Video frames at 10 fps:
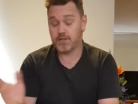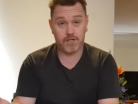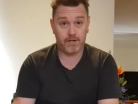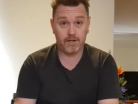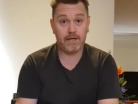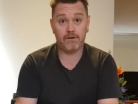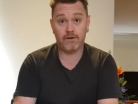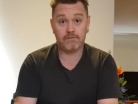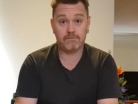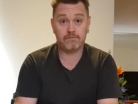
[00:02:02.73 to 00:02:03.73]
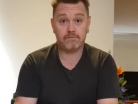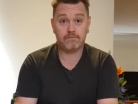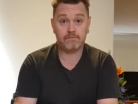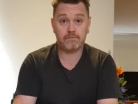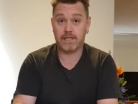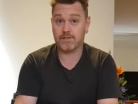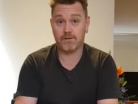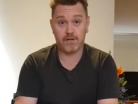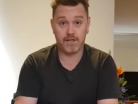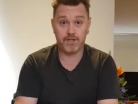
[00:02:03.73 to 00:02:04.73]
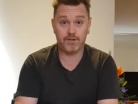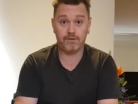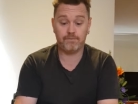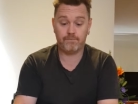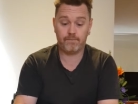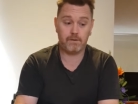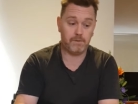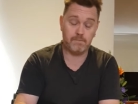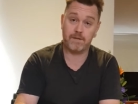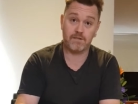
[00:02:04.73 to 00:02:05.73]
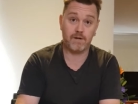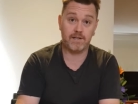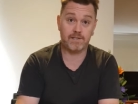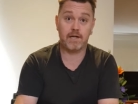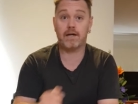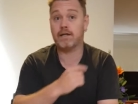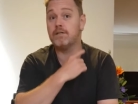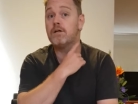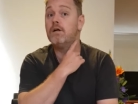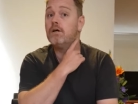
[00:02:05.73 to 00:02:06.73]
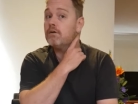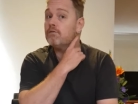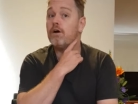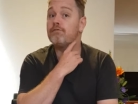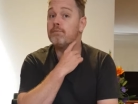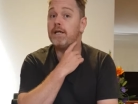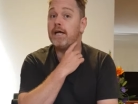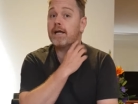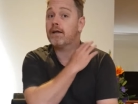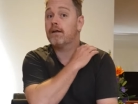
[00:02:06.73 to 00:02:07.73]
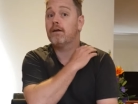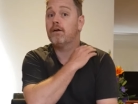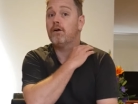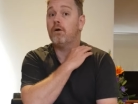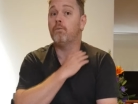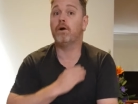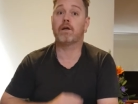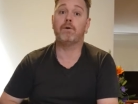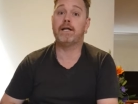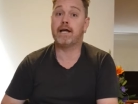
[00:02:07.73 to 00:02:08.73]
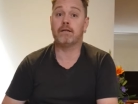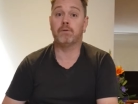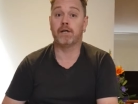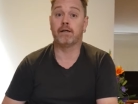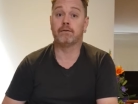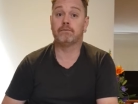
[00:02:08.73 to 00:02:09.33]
show you later on. That's not an issue. So the best way to start is right from the neck and work your way down the body.